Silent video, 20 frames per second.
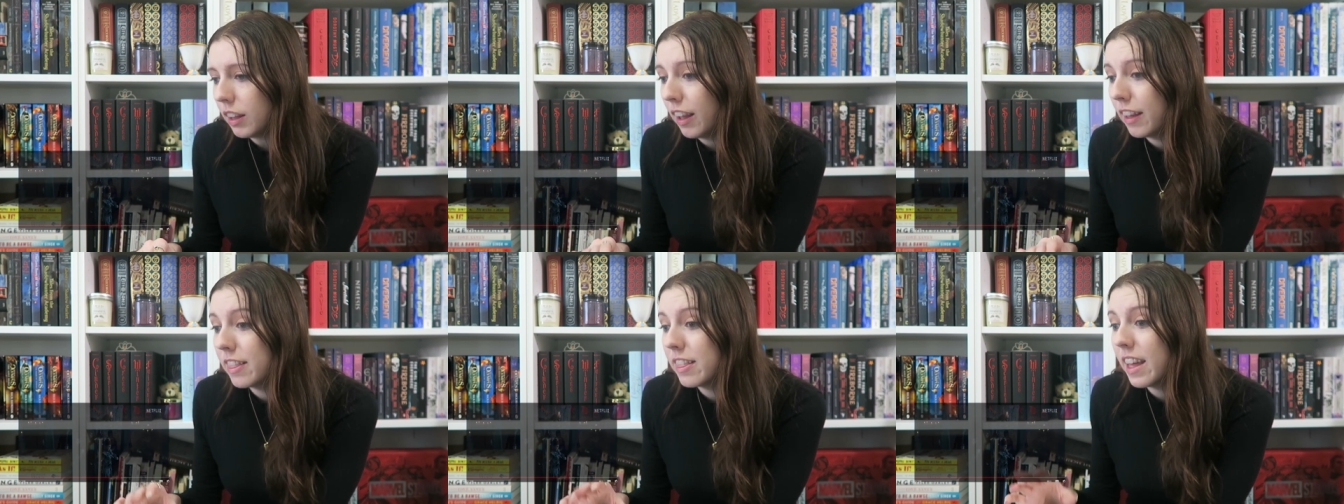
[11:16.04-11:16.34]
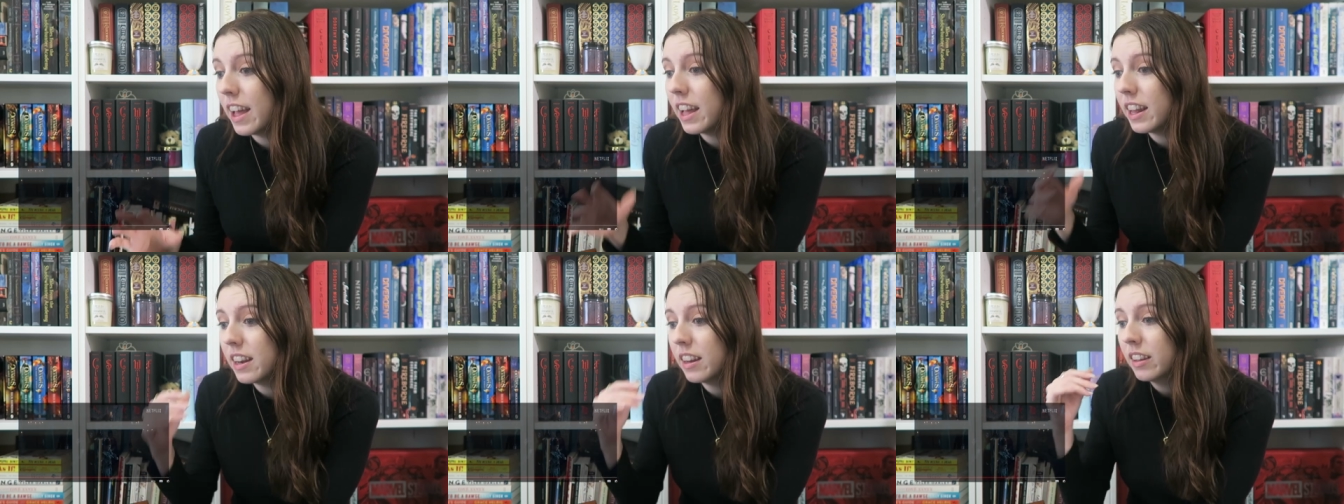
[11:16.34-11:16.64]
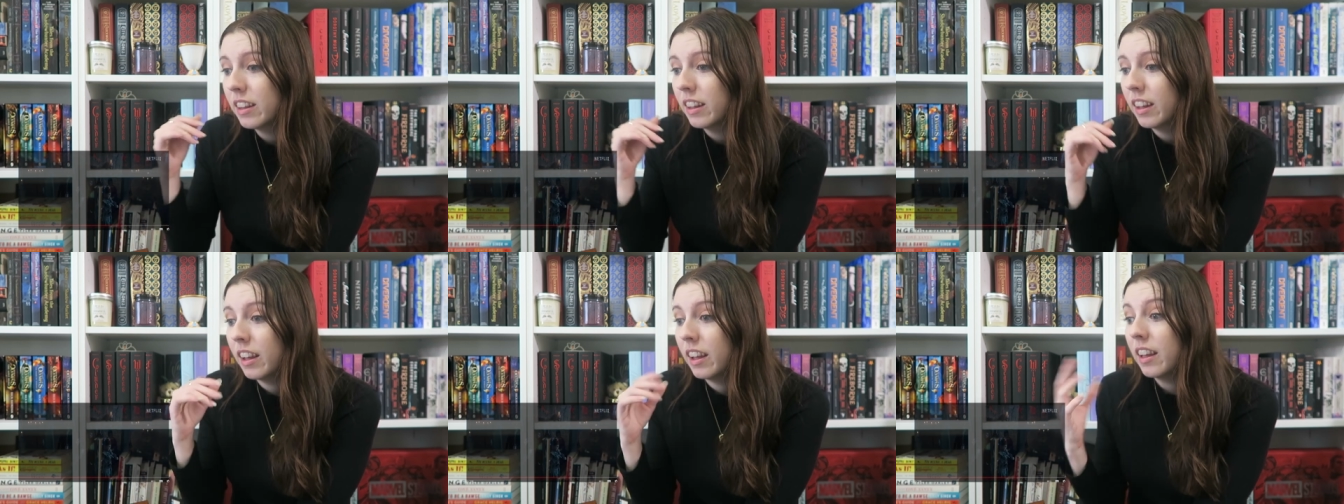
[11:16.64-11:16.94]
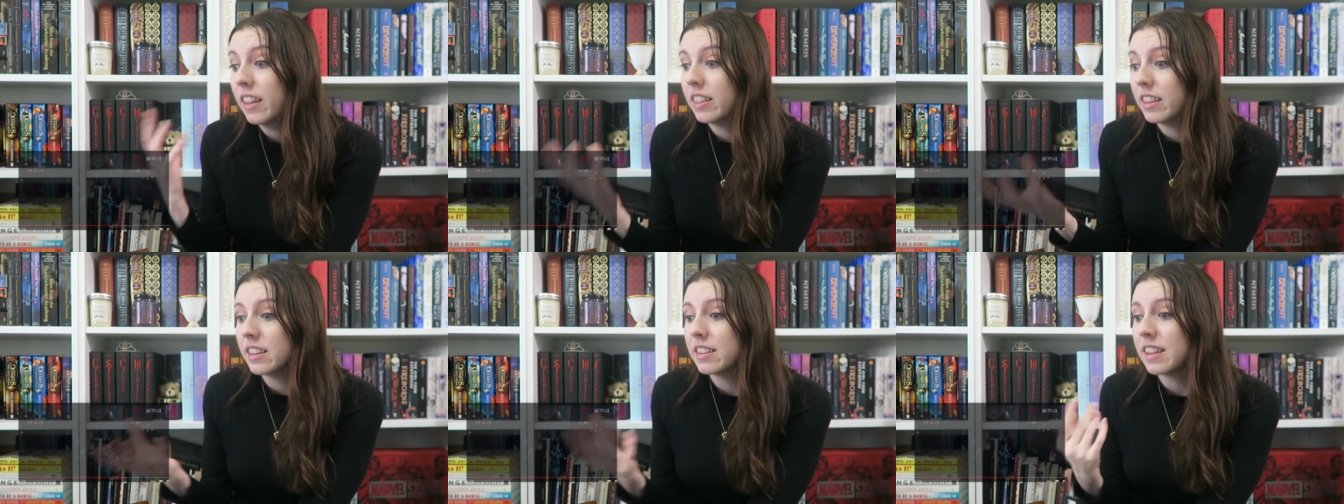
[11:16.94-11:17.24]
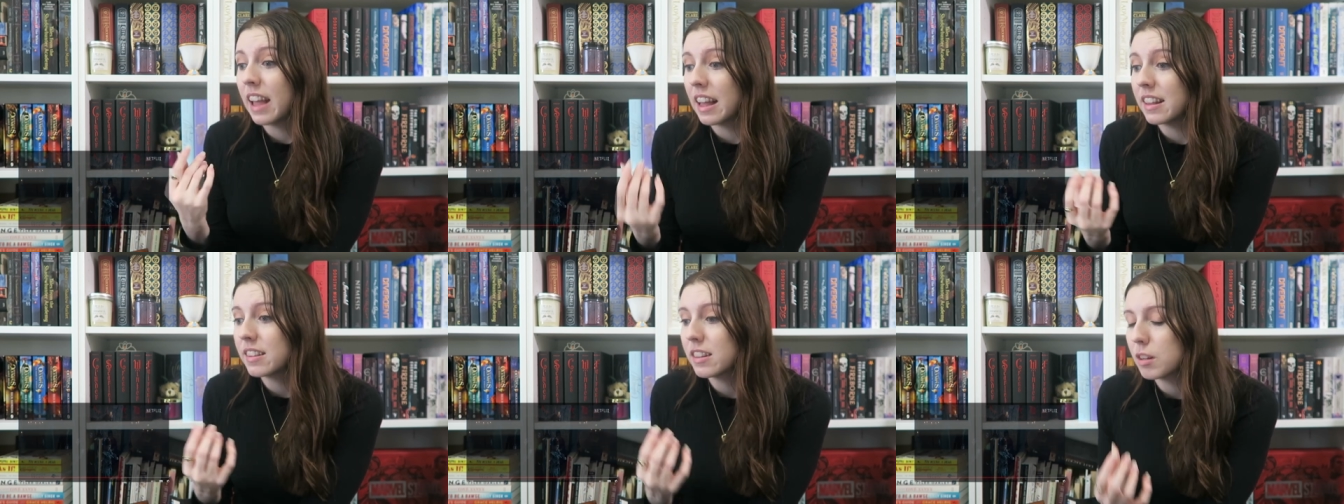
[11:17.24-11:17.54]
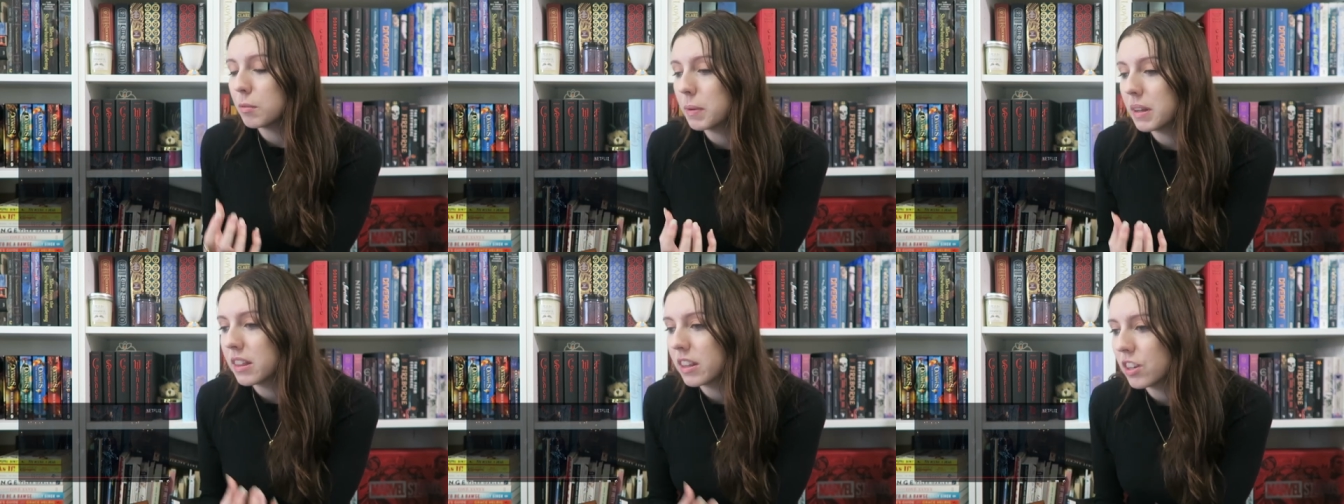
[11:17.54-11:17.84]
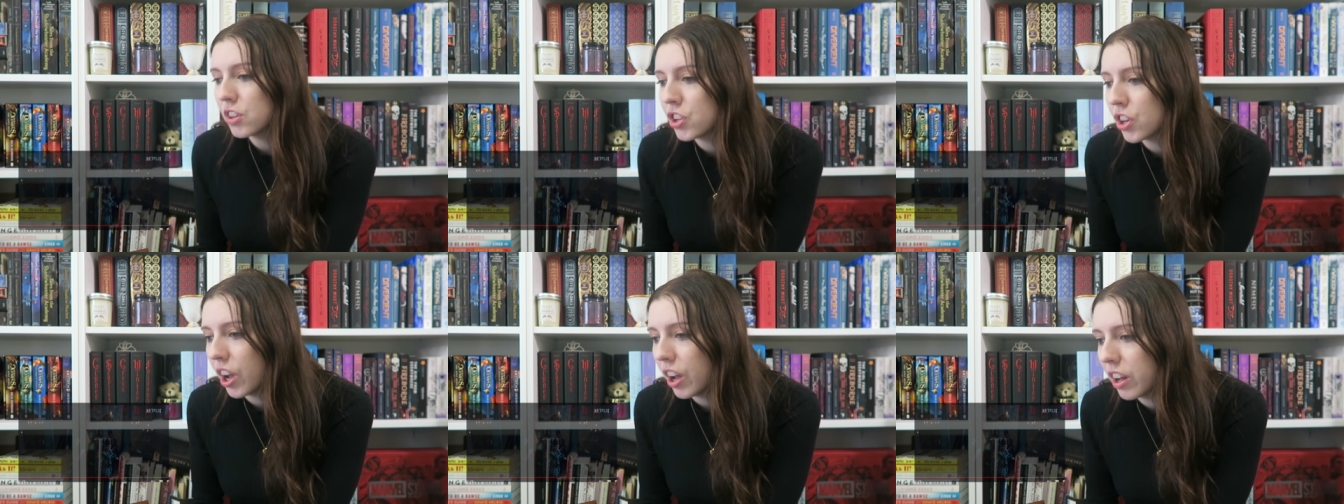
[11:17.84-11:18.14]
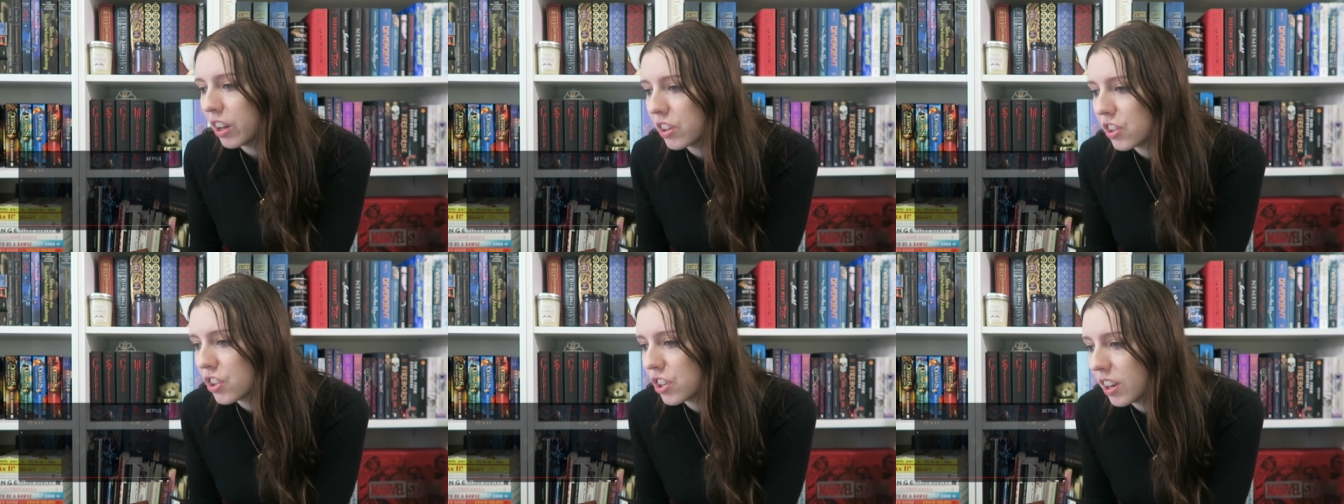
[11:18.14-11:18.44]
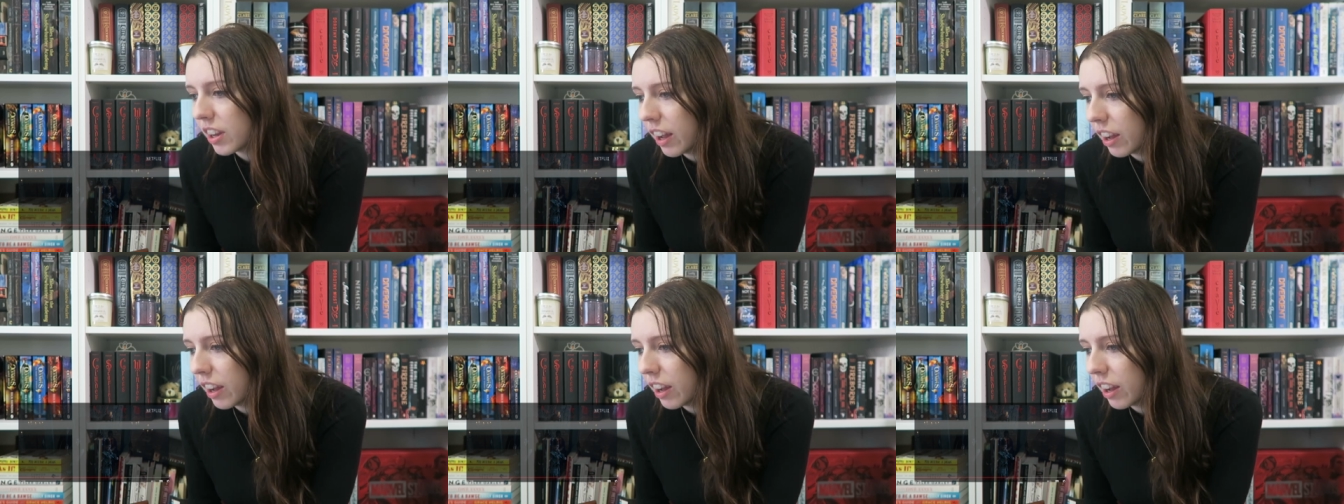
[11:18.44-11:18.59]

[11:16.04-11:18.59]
And then this has to be the church.